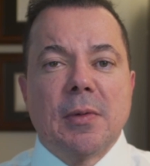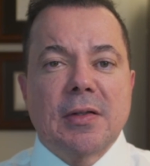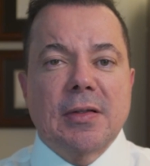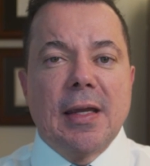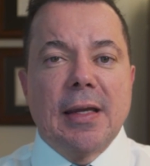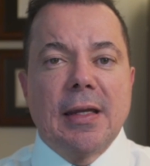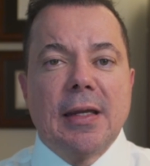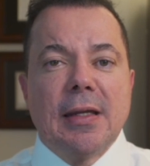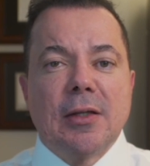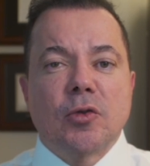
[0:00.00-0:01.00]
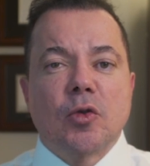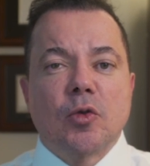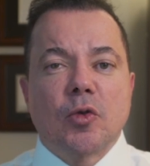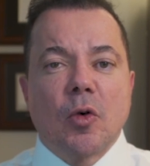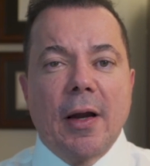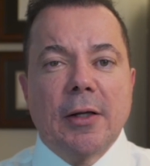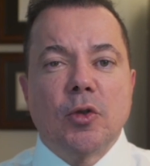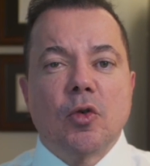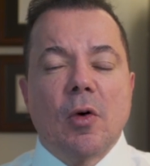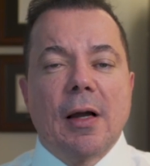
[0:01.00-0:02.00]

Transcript: mistake is to try to